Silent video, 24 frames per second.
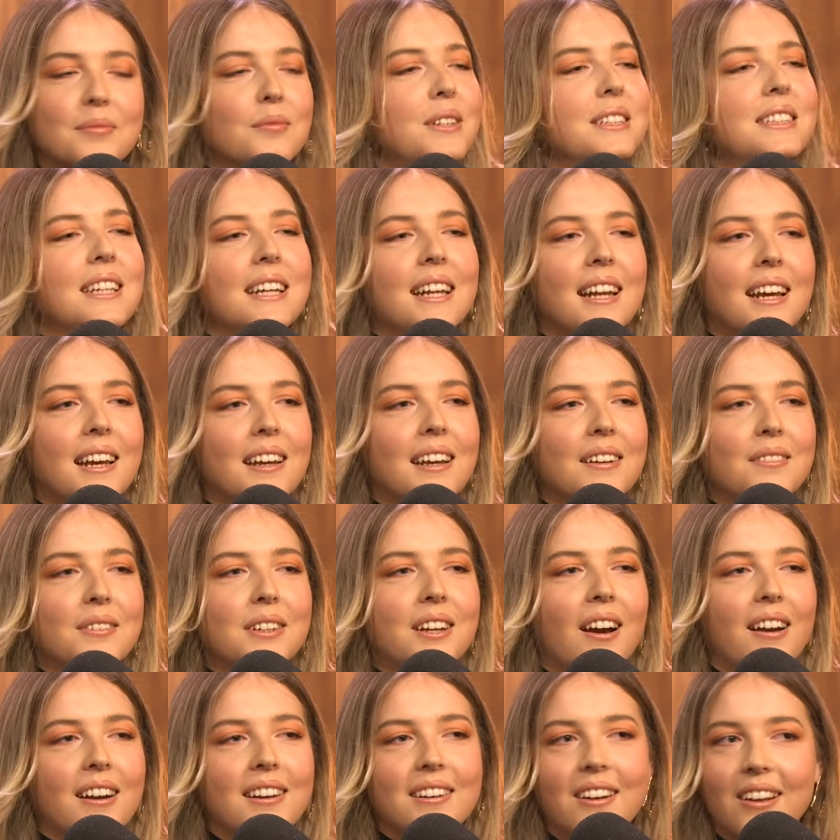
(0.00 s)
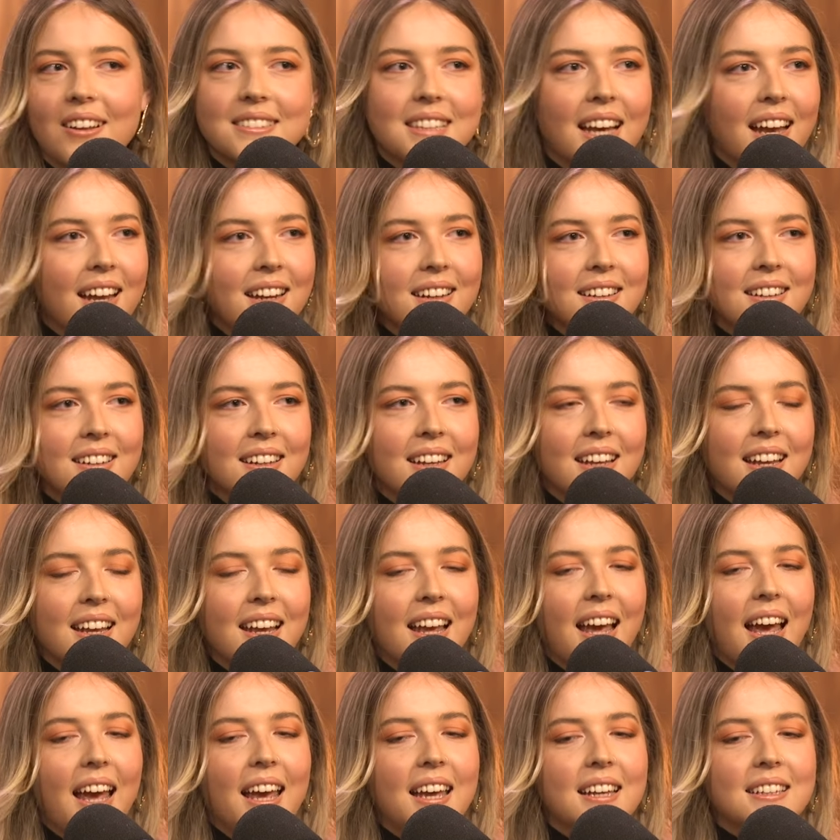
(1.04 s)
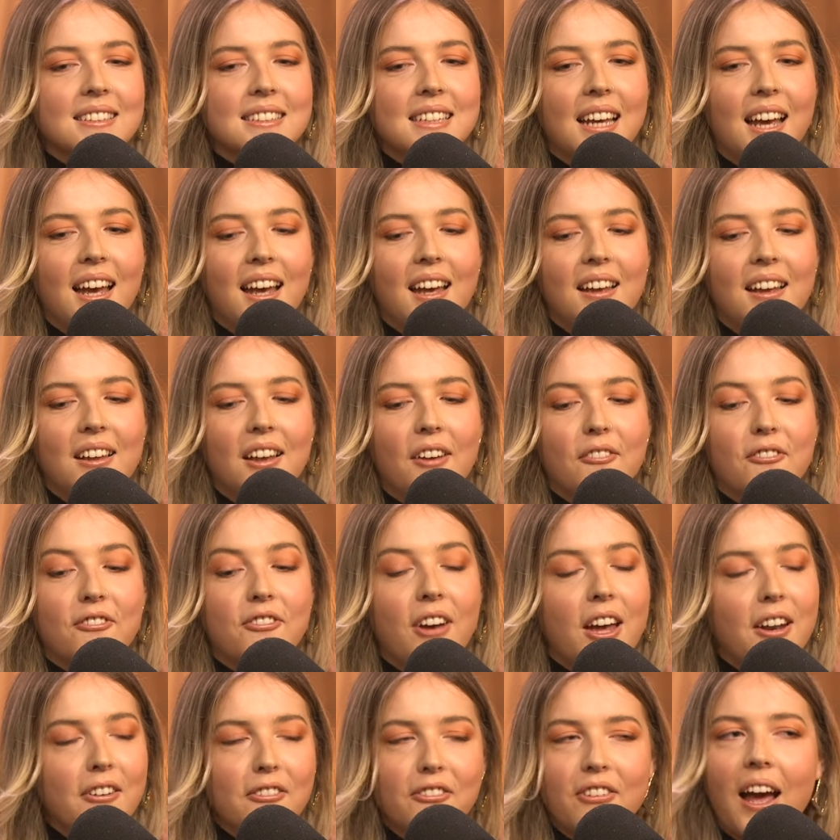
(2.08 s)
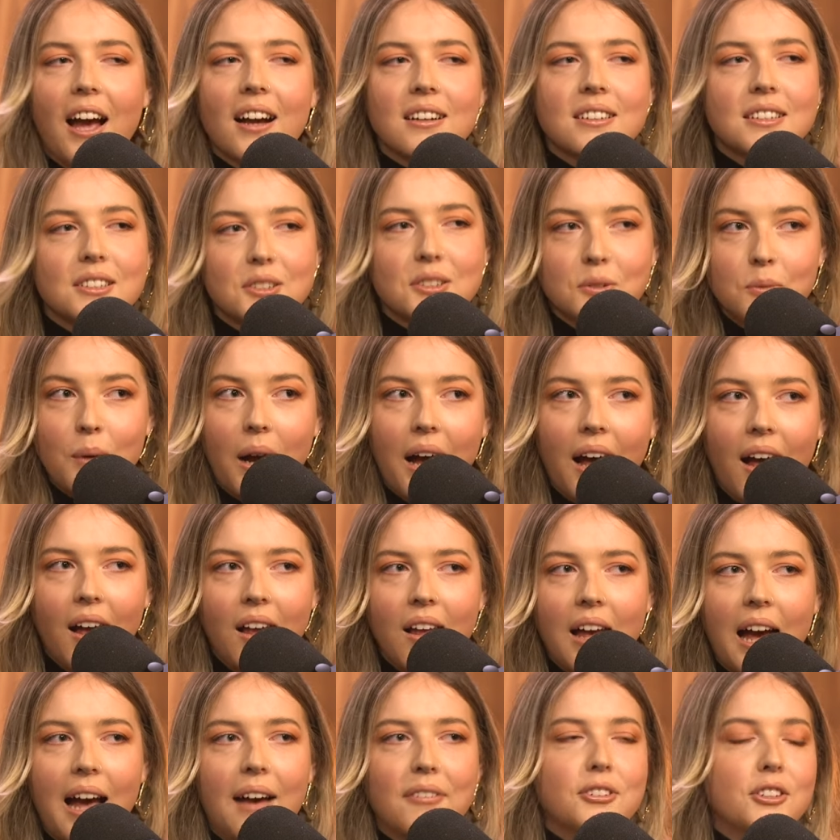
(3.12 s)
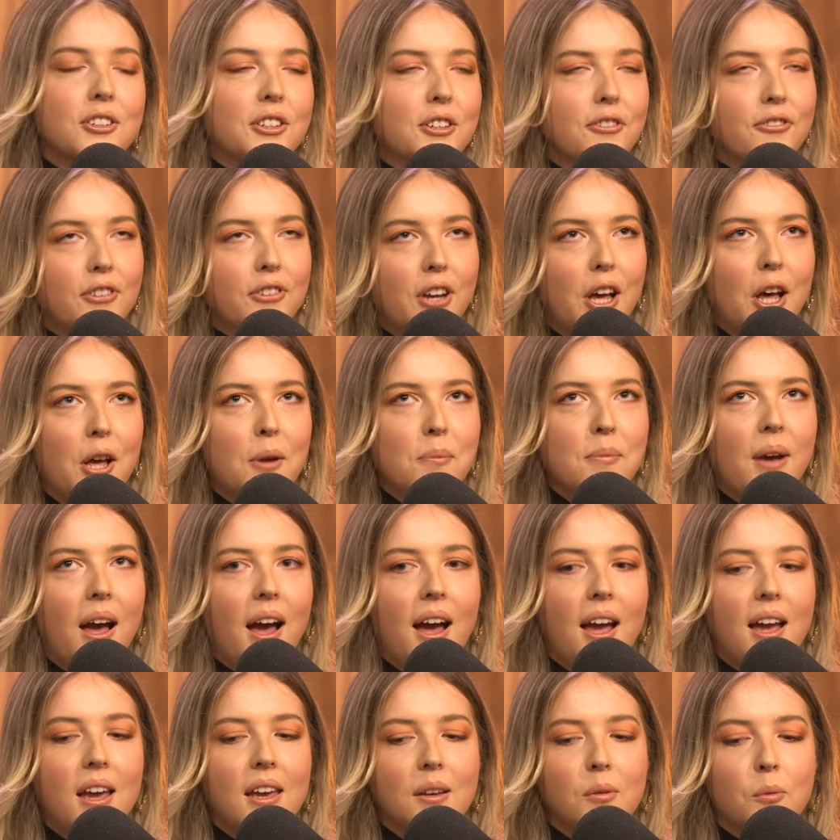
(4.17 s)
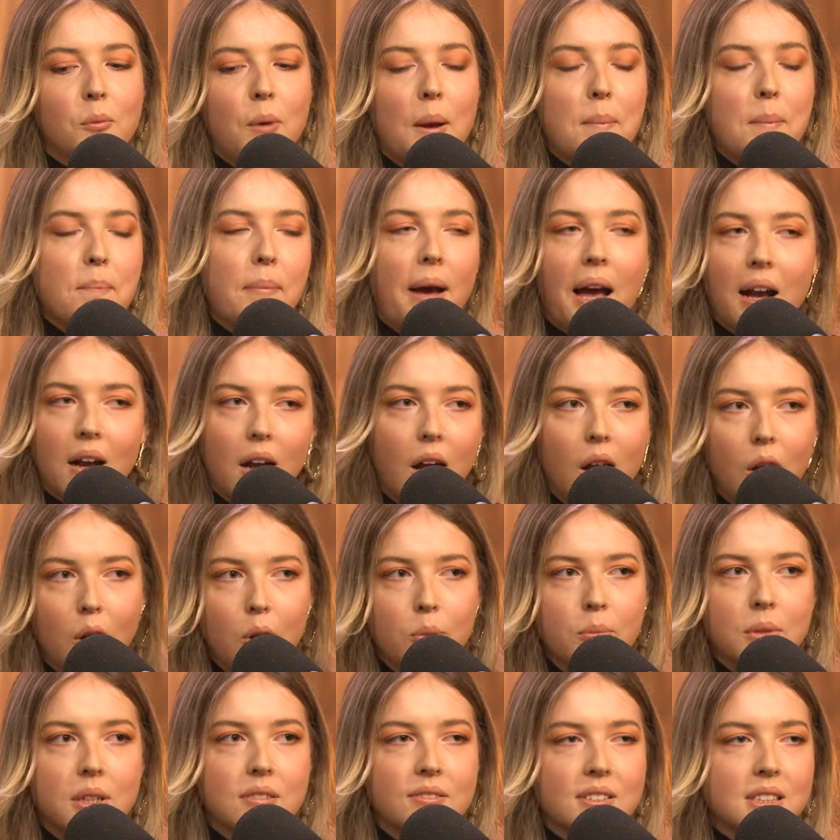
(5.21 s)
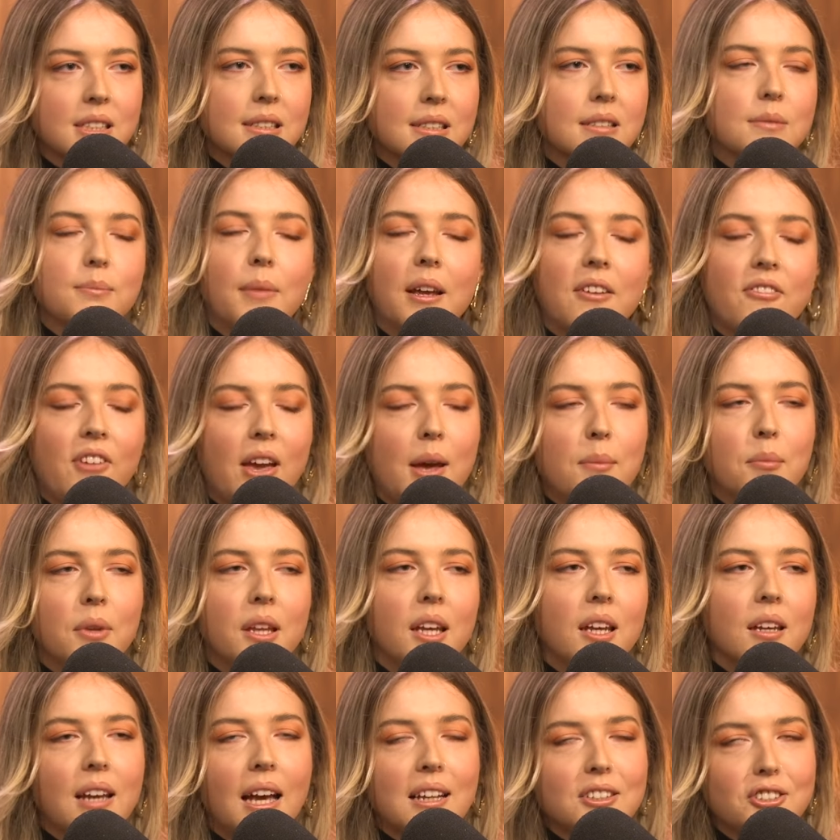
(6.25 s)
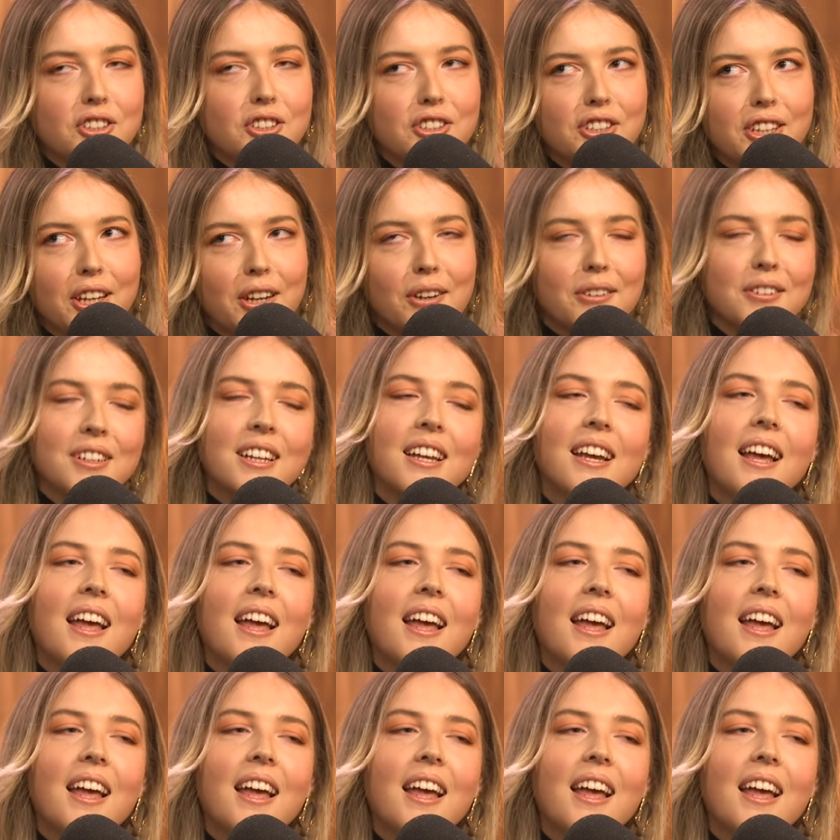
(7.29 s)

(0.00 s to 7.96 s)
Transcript: we did it. We got it all done. And uh, fun fact as well, mm-hmm. after the film, I went back home and visited my family, as you do.